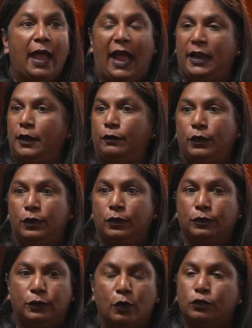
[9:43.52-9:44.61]
And if
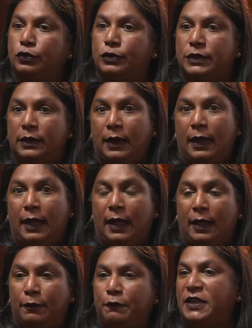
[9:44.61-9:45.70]
you don't
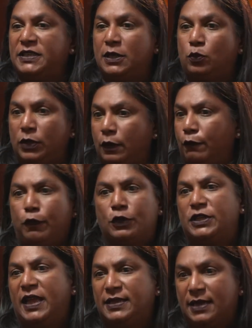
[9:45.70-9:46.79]
fix it within
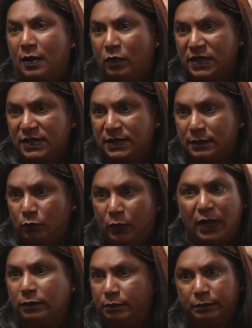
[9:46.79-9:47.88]
48 hours,
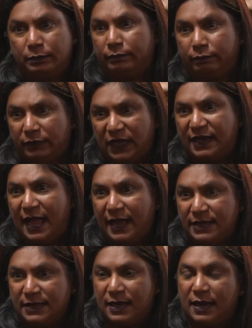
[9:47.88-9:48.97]
well, the die
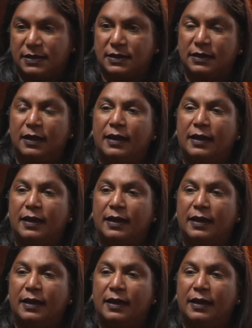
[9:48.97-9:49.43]
is cast.